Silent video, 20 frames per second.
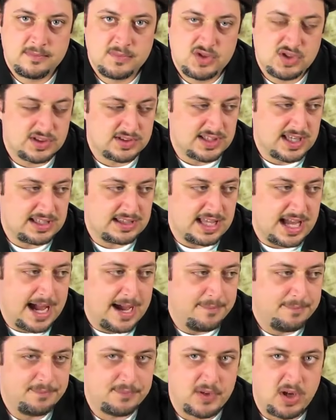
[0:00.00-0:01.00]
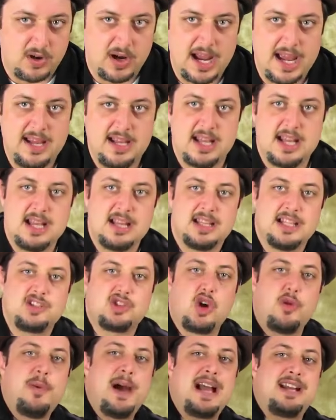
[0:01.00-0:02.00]
Just like that, all right? Let's
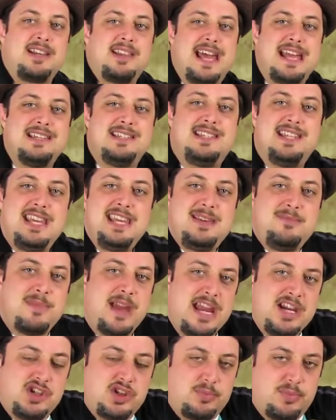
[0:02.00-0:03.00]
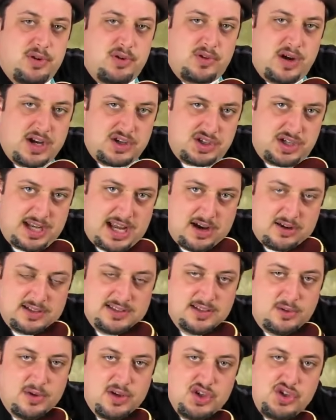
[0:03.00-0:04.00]
go back to that D major progression now,
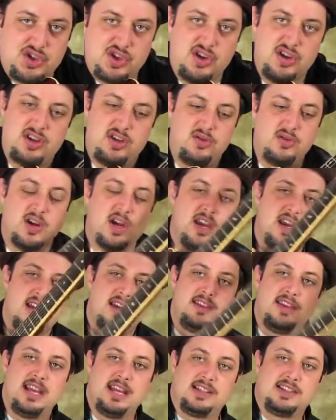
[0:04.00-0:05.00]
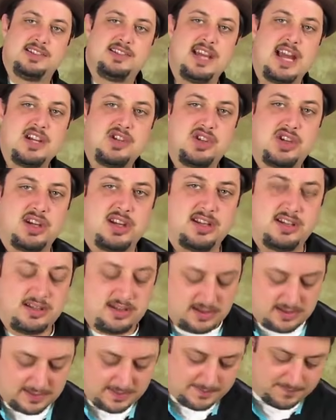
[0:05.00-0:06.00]
because I want to show you the extension
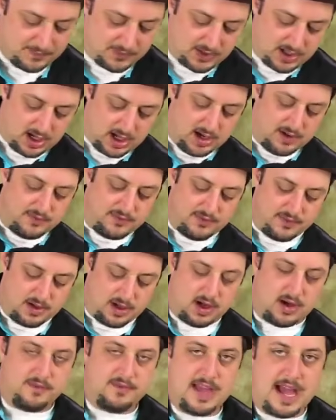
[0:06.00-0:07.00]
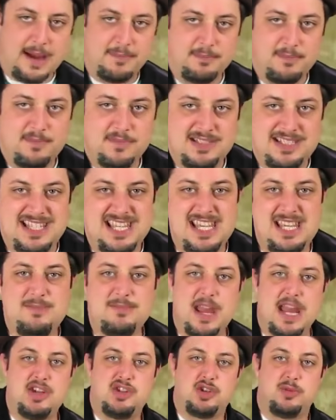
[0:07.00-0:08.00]
of that D
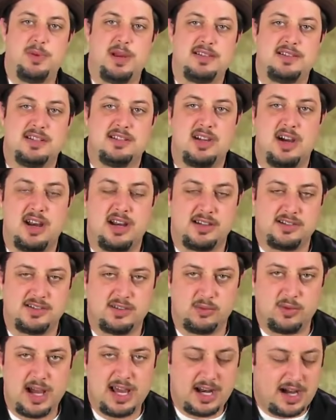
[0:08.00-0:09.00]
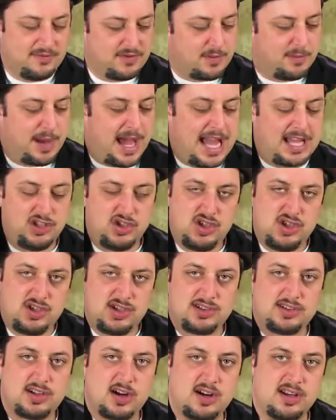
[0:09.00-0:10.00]
major pentatonic. So right off the bat, you should
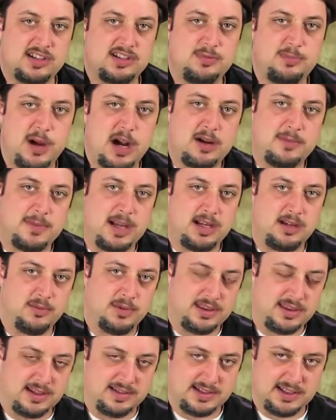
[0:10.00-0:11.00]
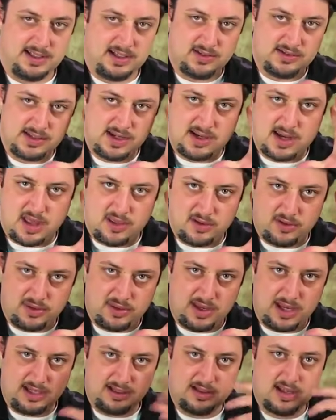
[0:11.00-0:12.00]
just start experimenting with this. And here's another
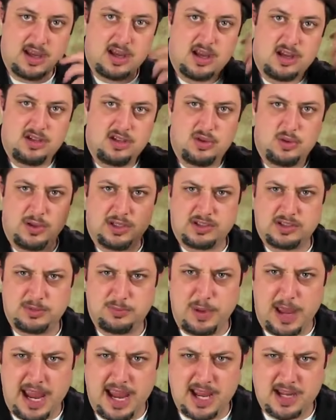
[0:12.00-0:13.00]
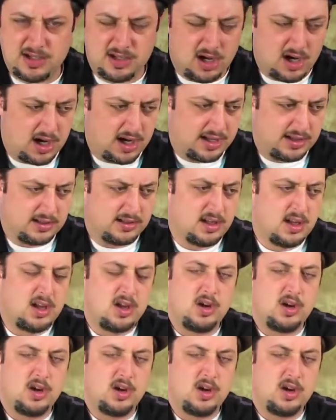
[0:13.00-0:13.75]
thing to expand on